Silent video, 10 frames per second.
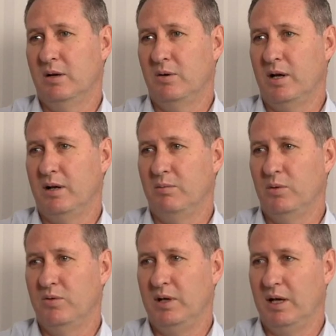around
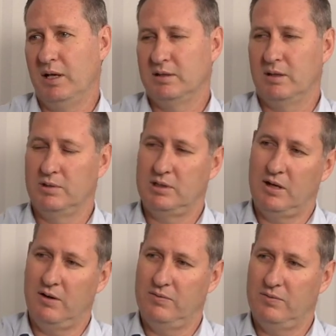moving Eskom's
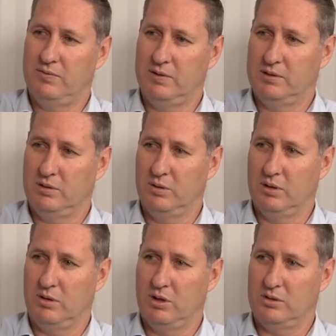tariff to
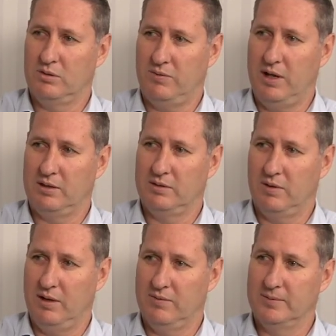a
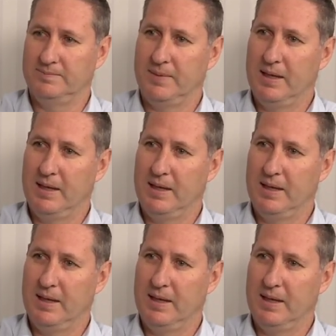cost-reflective level